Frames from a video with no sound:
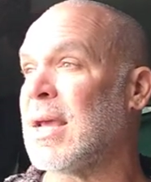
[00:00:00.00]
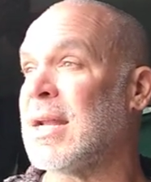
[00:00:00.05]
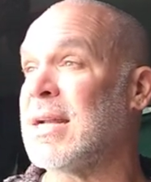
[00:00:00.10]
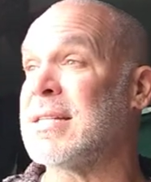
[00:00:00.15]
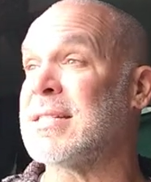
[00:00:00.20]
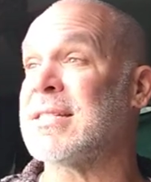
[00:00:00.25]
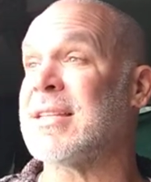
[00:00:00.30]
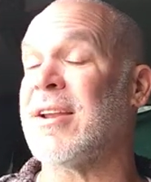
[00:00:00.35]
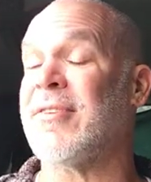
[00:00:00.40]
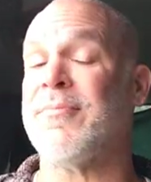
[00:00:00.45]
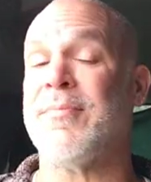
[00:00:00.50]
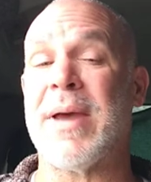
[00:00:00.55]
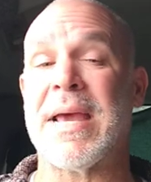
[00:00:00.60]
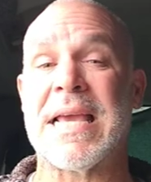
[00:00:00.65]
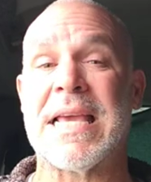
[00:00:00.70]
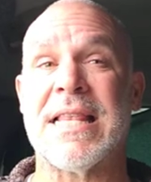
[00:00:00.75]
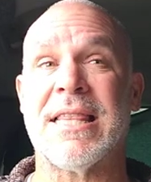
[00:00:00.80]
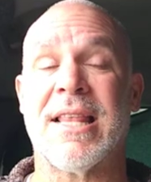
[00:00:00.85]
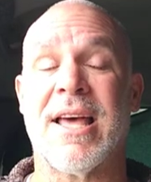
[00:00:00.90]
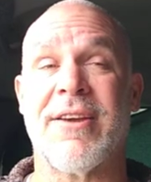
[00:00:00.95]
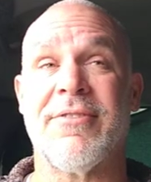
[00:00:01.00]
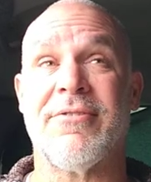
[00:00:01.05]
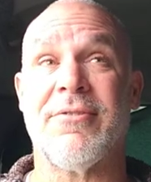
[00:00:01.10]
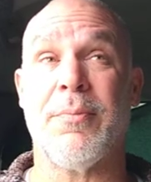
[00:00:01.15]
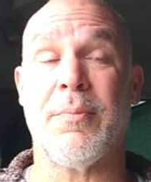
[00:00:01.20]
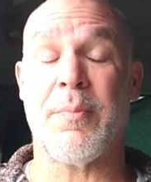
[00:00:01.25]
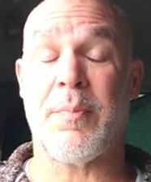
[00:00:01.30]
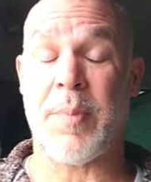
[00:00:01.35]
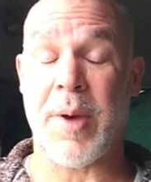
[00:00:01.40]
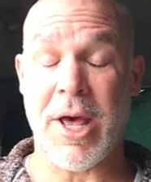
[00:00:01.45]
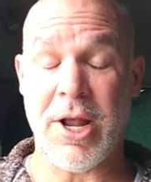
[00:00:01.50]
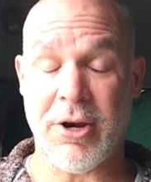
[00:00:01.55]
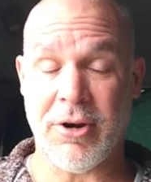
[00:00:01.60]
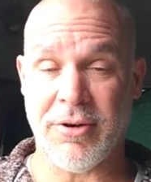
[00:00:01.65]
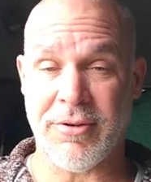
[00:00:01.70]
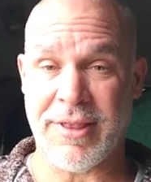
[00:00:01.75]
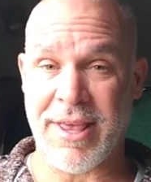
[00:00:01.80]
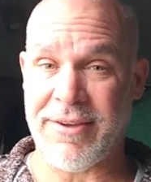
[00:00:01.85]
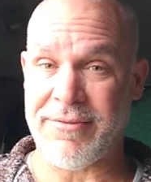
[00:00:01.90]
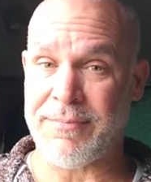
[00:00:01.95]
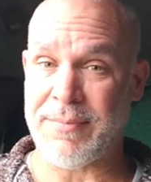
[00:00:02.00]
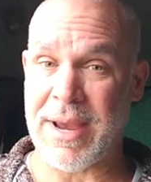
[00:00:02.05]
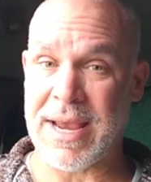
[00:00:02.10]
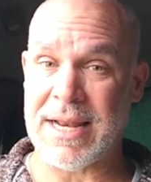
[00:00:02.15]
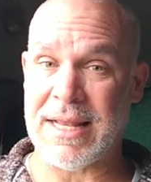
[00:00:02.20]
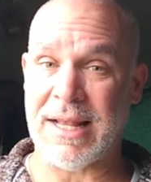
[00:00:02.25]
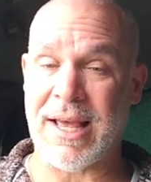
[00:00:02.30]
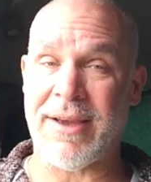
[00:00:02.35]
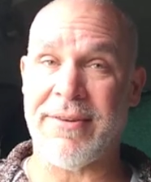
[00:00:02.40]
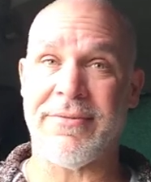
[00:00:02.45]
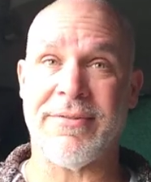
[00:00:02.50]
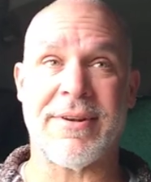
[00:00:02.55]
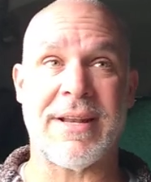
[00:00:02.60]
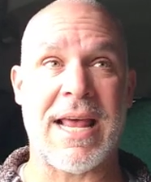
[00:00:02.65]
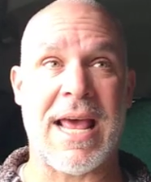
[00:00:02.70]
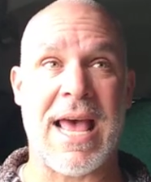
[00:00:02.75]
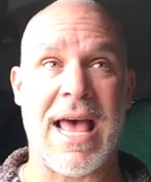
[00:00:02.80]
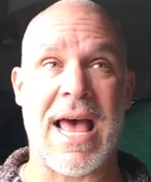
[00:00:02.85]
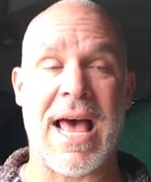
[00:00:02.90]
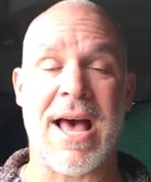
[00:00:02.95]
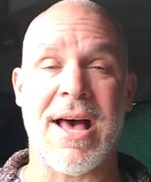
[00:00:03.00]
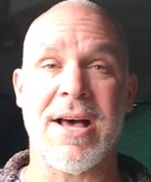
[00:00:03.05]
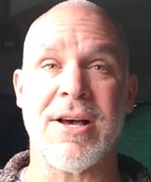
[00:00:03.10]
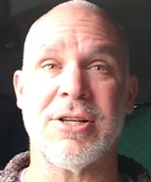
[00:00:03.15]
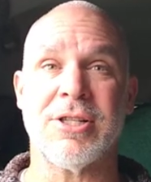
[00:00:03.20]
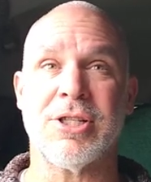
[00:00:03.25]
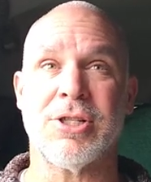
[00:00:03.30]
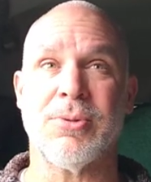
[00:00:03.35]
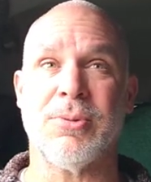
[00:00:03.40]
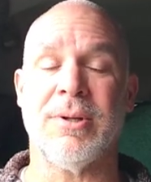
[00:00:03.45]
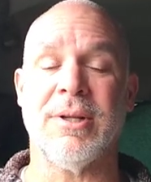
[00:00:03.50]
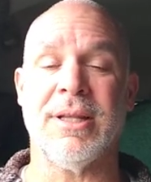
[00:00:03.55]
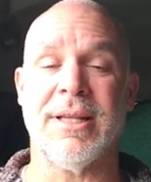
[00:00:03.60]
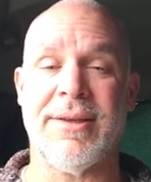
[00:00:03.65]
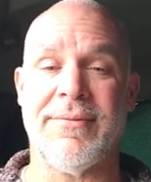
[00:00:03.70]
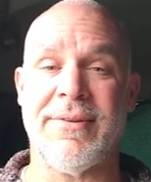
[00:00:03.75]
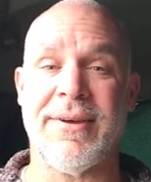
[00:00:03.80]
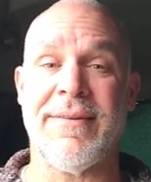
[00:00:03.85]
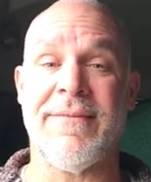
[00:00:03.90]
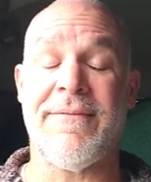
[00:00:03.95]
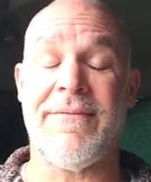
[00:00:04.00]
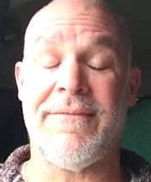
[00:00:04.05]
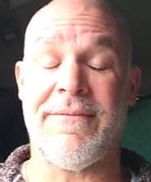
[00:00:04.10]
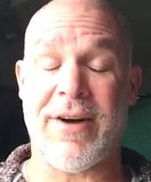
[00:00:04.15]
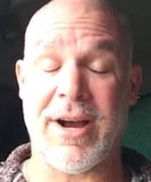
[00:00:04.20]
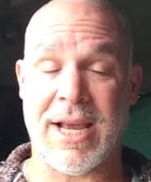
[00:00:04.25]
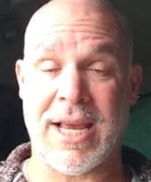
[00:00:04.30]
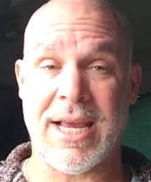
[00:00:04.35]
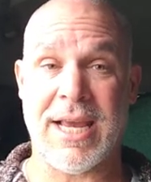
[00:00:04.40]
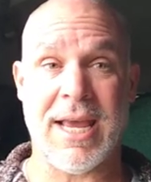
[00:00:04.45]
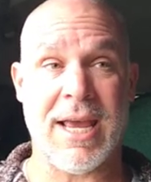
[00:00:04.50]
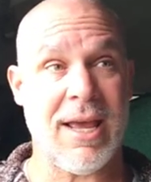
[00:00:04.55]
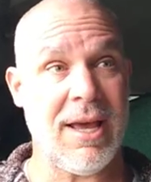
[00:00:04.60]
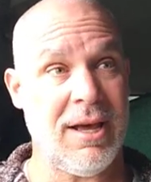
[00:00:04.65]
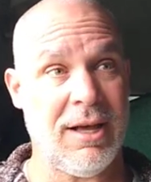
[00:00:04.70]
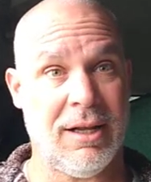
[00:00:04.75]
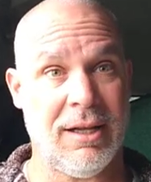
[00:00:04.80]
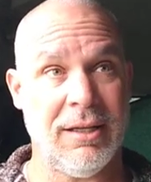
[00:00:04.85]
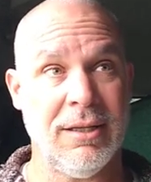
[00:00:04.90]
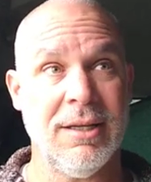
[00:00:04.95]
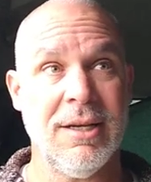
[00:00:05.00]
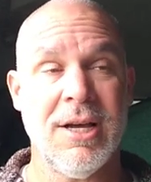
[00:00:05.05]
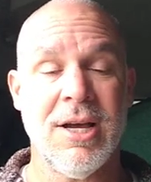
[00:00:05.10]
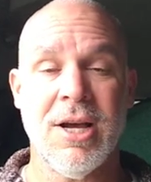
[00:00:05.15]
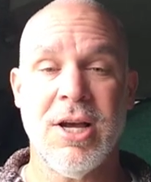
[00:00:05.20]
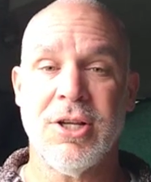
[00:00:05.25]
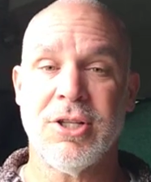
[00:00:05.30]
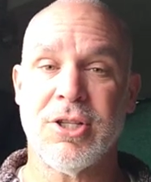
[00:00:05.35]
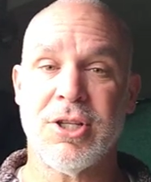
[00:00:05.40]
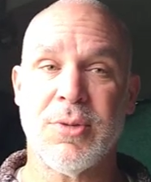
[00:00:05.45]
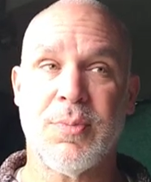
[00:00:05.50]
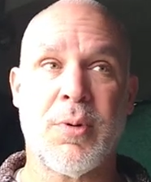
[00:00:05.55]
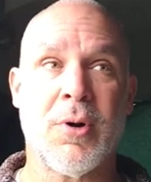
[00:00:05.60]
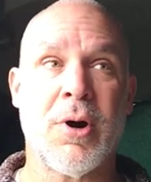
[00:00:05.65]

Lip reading: Instead of making life better, they've made life an actual living fucking hell to the